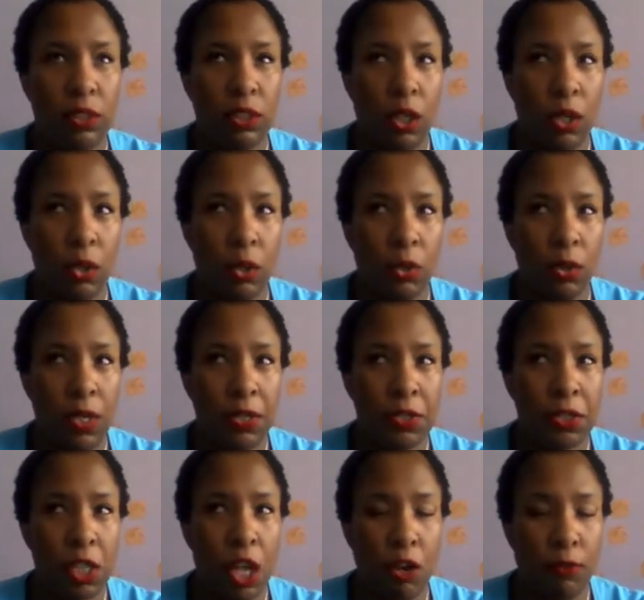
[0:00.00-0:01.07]
So
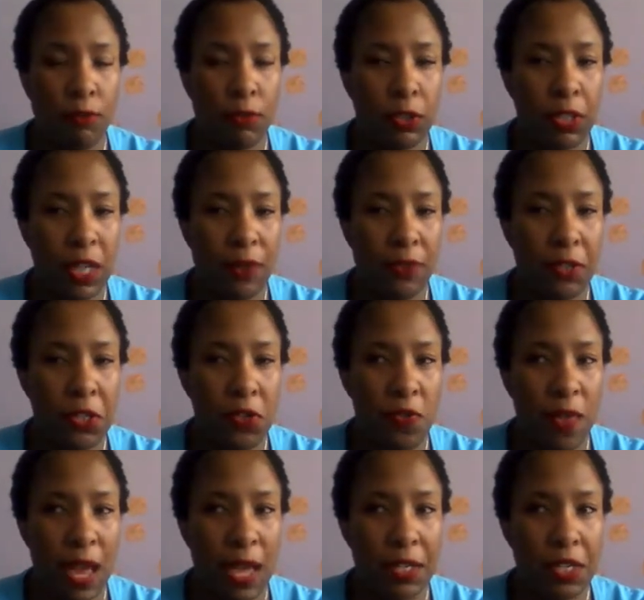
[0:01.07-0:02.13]
it's helpful to definitely
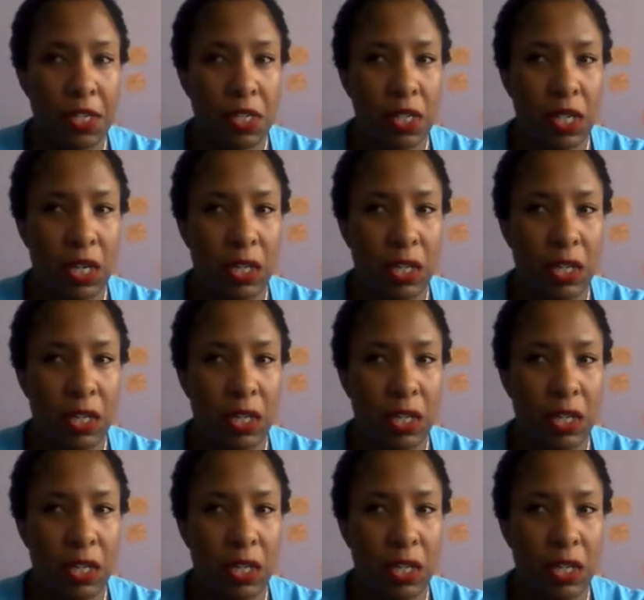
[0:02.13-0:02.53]
do that.